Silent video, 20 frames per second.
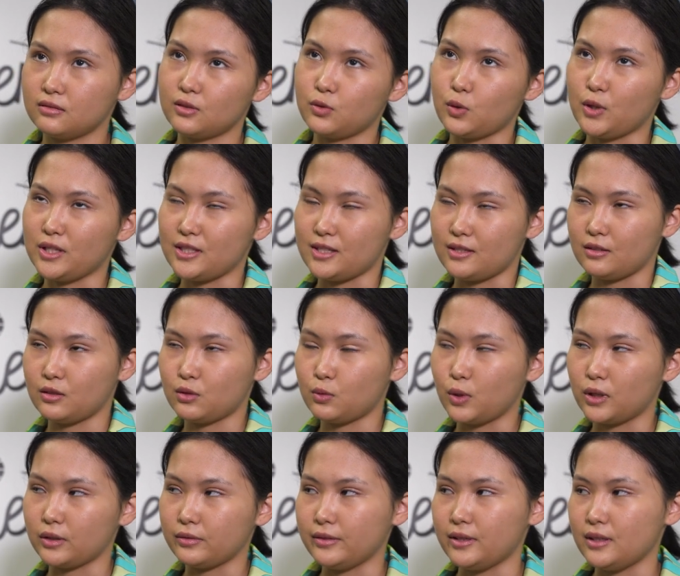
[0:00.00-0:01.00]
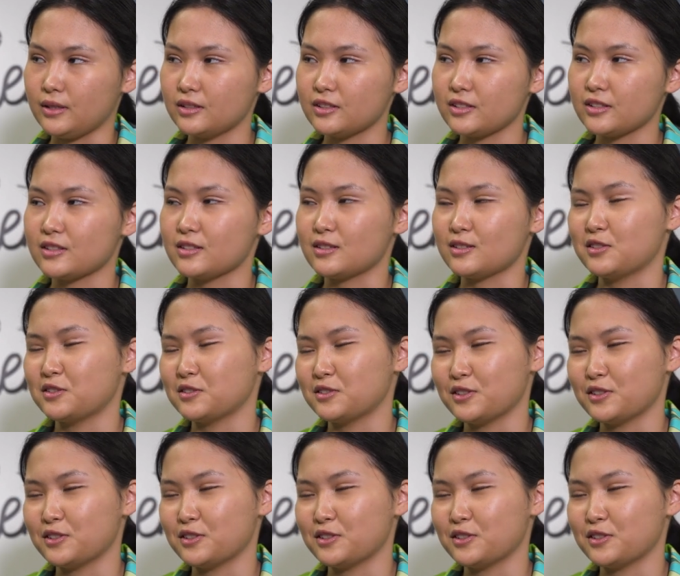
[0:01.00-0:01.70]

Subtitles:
12 years,